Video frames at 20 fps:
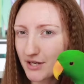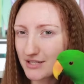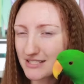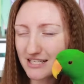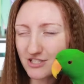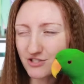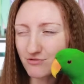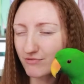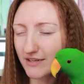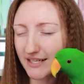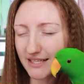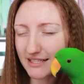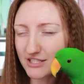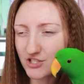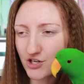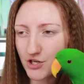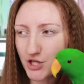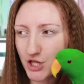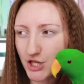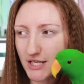Because I really
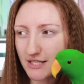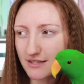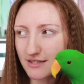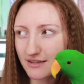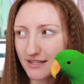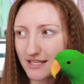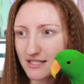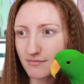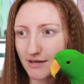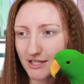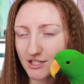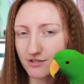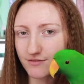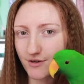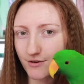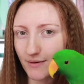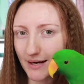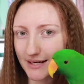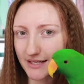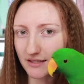don't think that there's much of
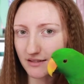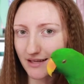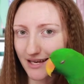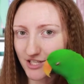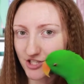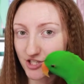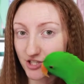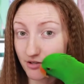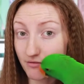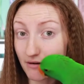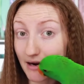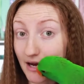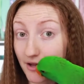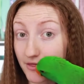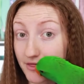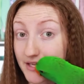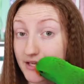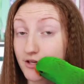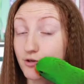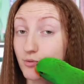a regulation
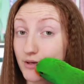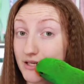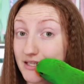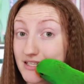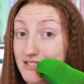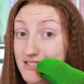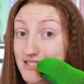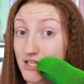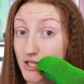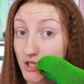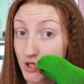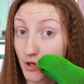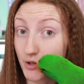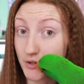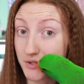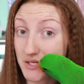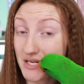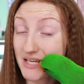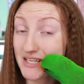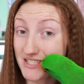around the ingredients that
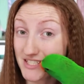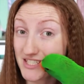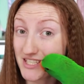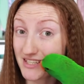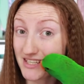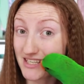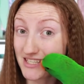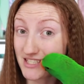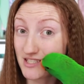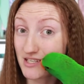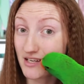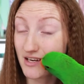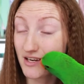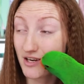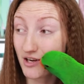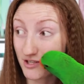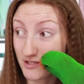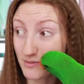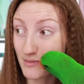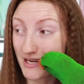go into these
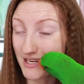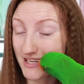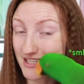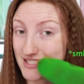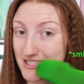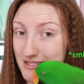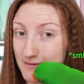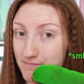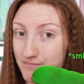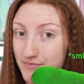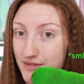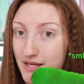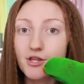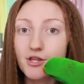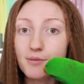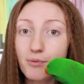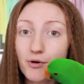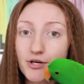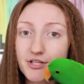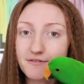cosmetics.
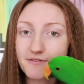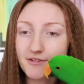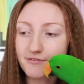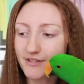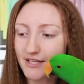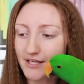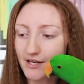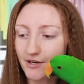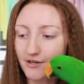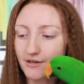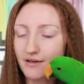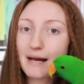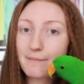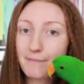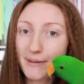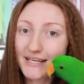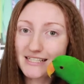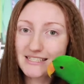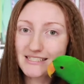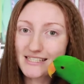The point of the video, I
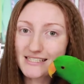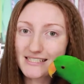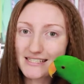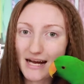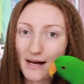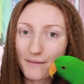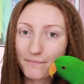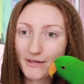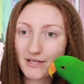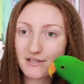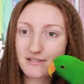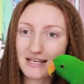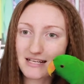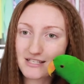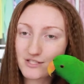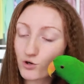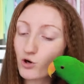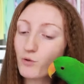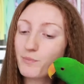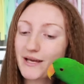picked this up because I
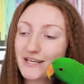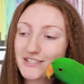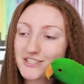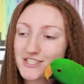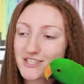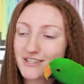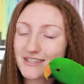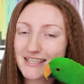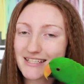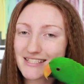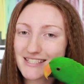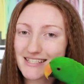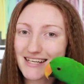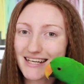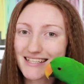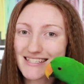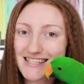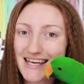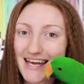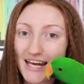saw pictures on the
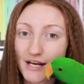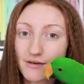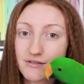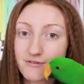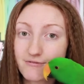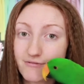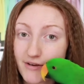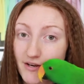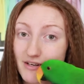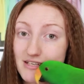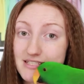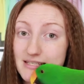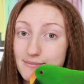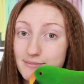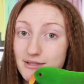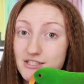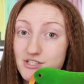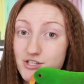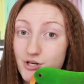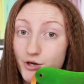internet saying it was very
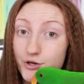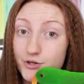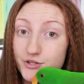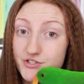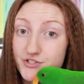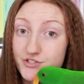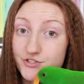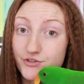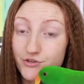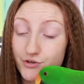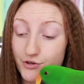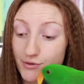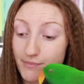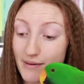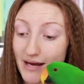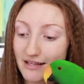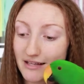similar to HUDA's new nude